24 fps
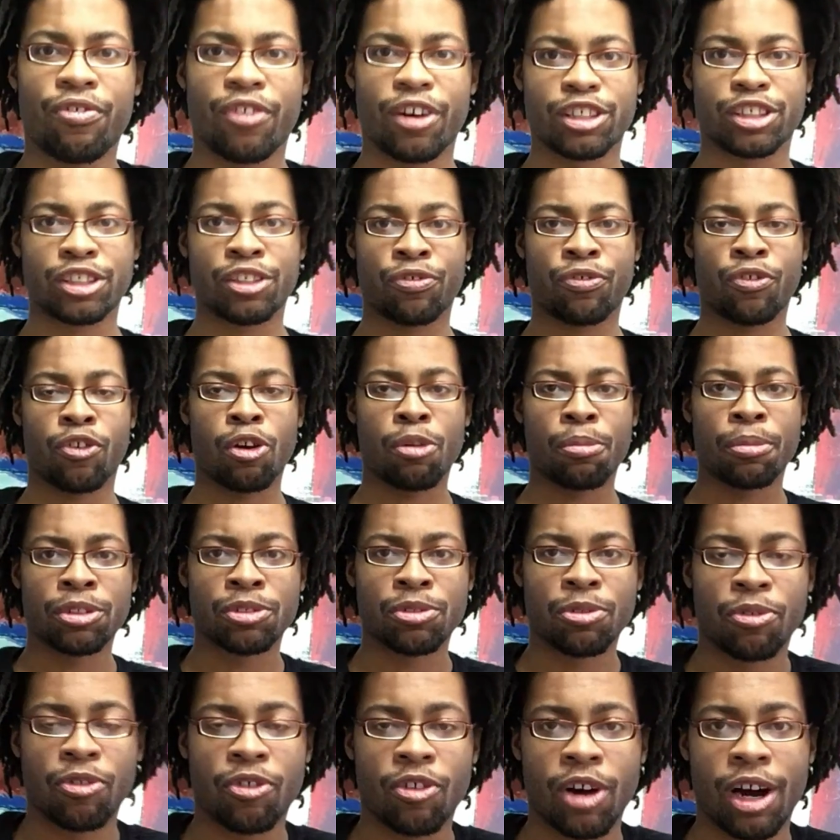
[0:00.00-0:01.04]
First and
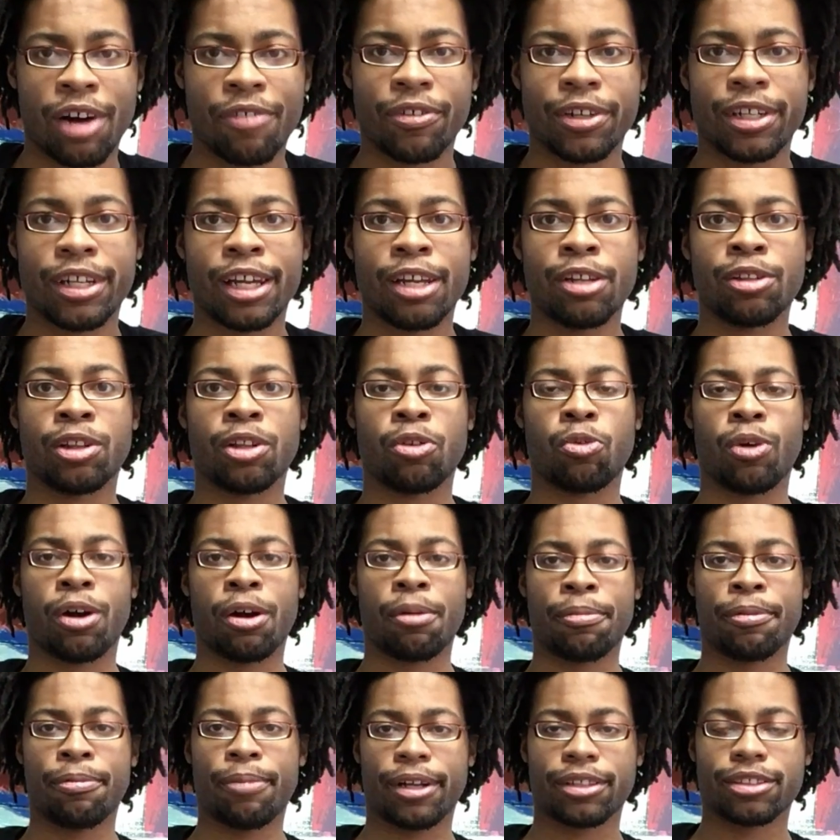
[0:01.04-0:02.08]
foremost, before I begin what
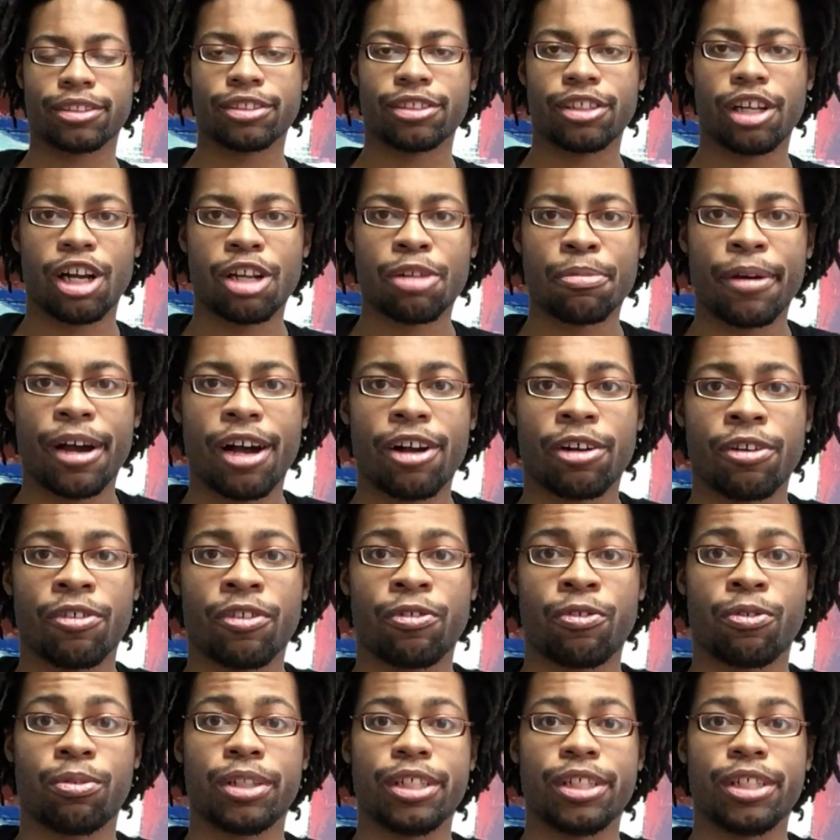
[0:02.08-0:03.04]
I'm about to talk about,